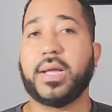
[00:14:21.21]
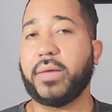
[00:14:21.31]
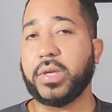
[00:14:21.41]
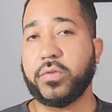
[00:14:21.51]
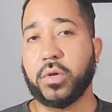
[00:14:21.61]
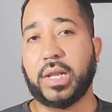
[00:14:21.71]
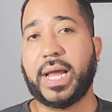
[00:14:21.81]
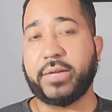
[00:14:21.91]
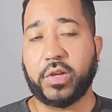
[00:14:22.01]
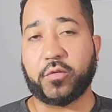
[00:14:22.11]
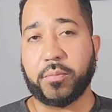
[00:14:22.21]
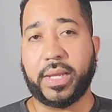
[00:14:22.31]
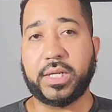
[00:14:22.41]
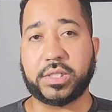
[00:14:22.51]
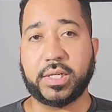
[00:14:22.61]
I've given you a lot of
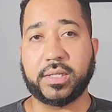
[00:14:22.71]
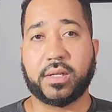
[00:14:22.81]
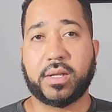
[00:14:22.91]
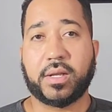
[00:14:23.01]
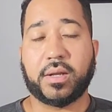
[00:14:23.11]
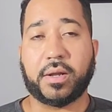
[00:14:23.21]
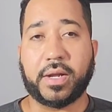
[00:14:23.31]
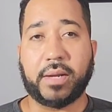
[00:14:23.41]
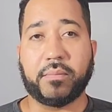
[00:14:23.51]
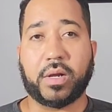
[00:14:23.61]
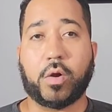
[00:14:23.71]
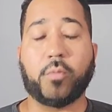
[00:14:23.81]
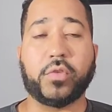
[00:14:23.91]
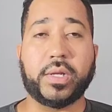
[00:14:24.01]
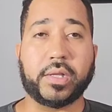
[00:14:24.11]
information. Um,
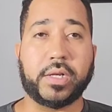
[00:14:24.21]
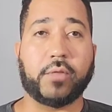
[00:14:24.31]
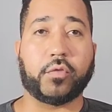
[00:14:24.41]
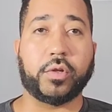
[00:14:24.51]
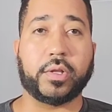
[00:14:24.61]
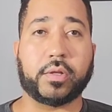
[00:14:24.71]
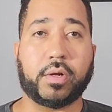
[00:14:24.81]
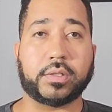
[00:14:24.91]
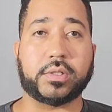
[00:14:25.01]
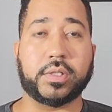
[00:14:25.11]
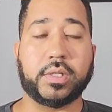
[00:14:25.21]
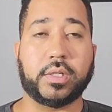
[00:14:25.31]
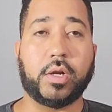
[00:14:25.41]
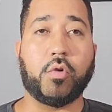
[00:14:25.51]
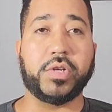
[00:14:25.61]
hopefully it's enough for you to start to
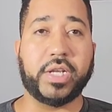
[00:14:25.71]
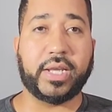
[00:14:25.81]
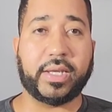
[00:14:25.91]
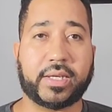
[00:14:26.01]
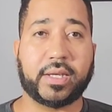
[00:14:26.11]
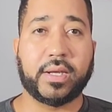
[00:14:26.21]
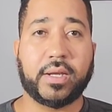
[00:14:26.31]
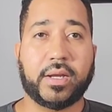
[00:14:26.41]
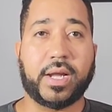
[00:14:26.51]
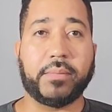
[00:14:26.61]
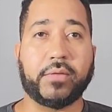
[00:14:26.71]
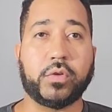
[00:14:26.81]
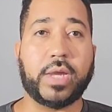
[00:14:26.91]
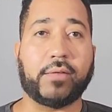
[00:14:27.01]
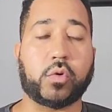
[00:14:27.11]
go dig. Um, if
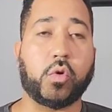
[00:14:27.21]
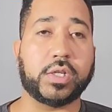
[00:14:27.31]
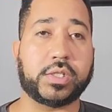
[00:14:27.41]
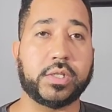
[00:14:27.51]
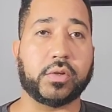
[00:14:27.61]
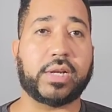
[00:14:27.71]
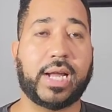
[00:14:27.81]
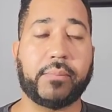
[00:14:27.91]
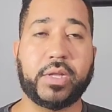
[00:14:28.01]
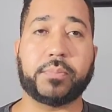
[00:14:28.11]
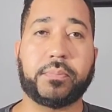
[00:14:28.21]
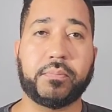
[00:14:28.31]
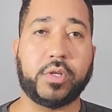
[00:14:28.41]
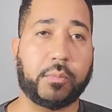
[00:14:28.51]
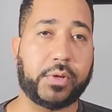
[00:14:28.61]
you have questions or comments,
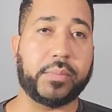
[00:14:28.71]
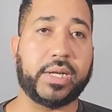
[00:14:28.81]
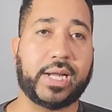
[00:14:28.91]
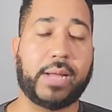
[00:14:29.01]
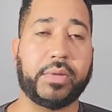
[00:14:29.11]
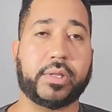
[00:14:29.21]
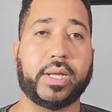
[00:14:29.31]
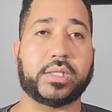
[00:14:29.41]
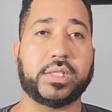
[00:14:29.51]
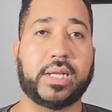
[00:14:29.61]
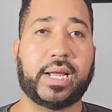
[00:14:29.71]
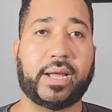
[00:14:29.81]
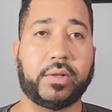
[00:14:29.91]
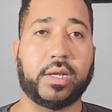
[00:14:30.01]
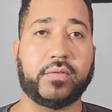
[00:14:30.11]
you know, put them in the comment section.
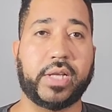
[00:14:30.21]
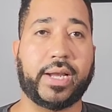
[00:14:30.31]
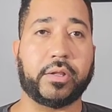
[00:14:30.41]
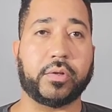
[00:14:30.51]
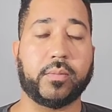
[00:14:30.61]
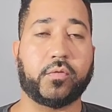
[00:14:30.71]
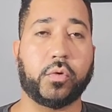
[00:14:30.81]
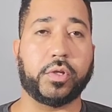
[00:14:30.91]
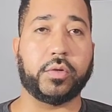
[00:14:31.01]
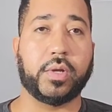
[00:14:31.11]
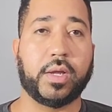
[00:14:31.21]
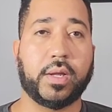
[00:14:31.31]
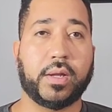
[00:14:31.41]
I'd love to answer them for you.